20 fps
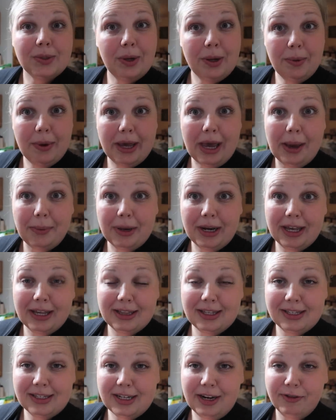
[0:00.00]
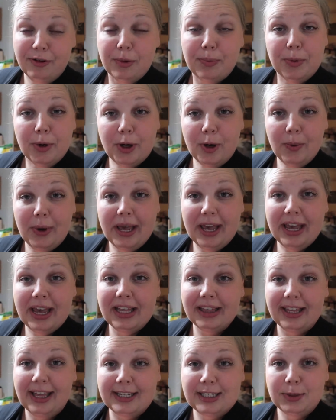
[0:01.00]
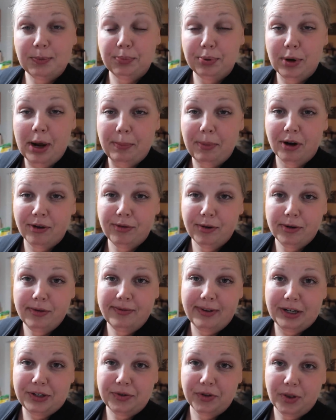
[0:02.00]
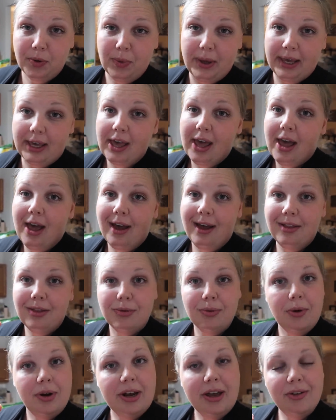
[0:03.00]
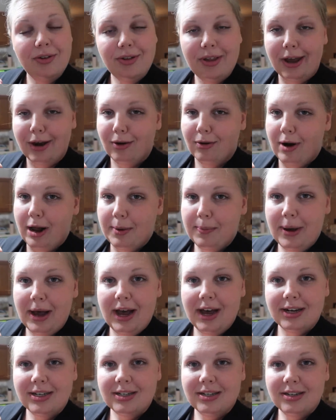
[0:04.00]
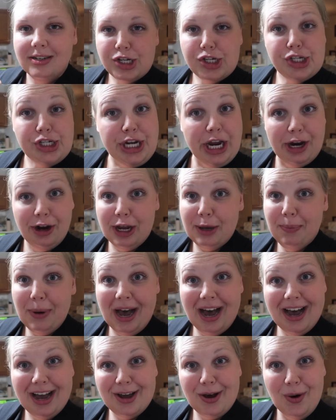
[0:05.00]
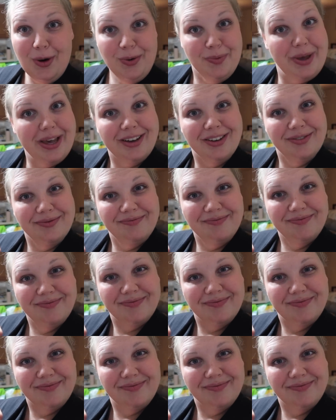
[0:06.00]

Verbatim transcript: So anyway, I'm gonna get the stuff put away. Let's prep our fruit and veg for the week and throw together that Crock-Pot cherry pie oatmeal.